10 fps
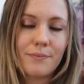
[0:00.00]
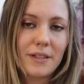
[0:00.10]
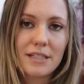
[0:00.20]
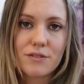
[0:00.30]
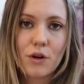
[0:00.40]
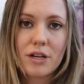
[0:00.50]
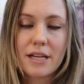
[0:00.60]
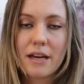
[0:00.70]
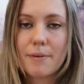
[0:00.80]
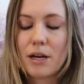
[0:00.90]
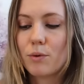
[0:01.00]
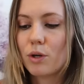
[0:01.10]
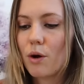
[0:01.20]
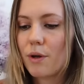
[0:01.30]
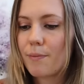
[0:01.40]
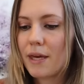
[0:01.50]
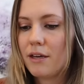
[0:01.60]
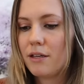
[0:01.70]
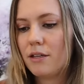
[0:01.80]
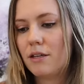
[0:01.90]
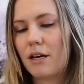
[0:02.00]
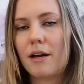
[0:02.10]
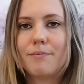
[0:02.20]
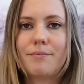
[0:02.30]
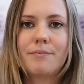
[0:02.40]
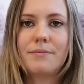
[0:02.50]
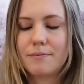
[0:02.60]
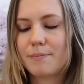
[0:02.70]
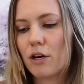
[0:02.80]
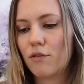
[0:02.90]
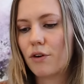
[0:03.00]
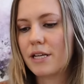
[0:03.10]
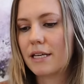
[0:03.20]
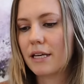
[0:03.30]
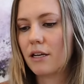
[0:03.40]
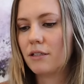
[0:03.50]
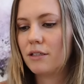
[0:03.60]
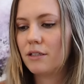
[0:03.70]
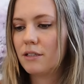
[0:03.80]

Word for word: That's as far as anybody will go with me. I'm paraphrasing here.